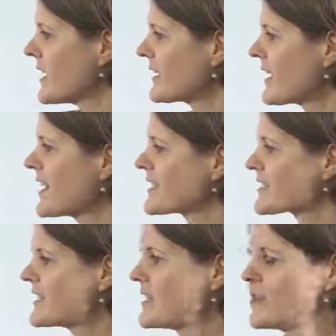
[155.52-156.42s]

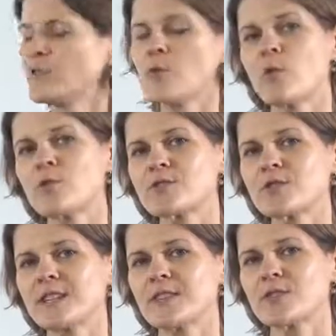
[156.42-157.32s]
Lastly, you
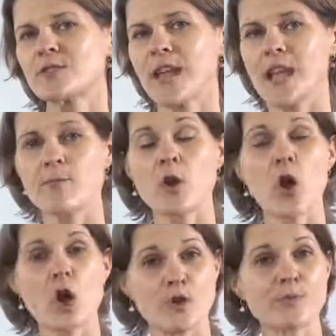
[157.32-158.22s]
also need to enable
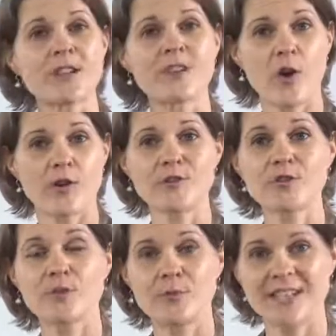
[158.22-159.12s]
open and
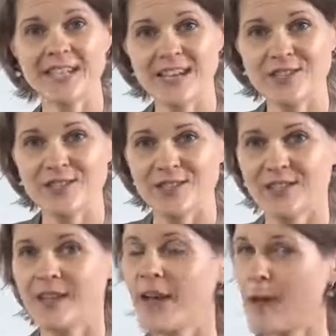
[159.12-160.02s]
honest
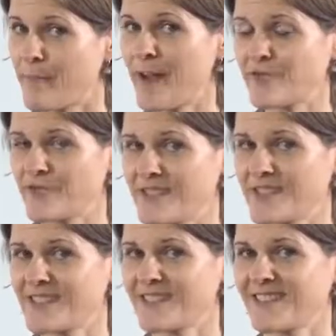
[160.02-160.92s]
communication about
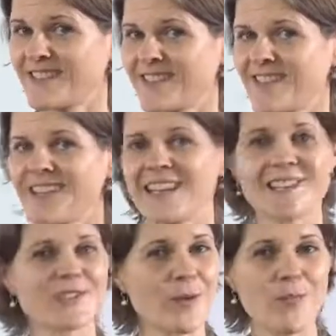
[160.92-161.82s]
risks.
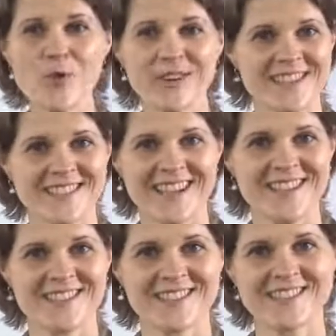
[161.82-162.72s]
In some
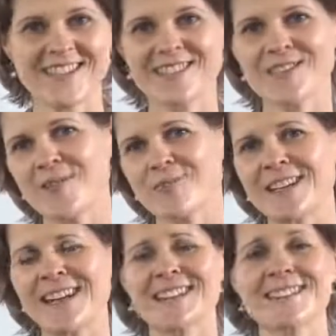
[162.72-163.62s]
organizations, it's not
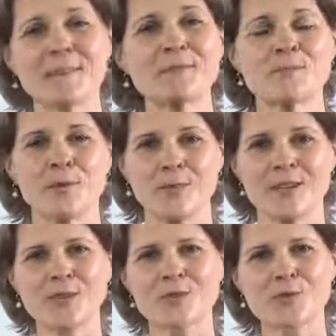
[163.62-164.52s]
really acceptable
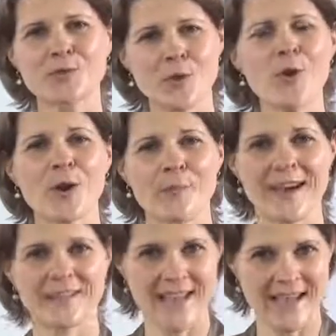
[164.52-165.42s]
to talk
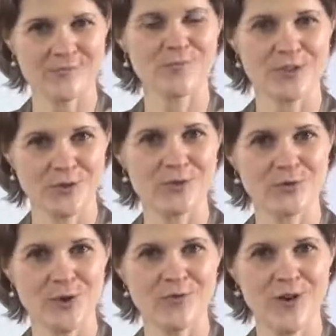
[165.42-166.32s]
about that which could
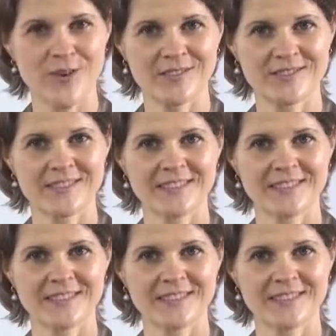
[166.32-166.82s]
go wrong.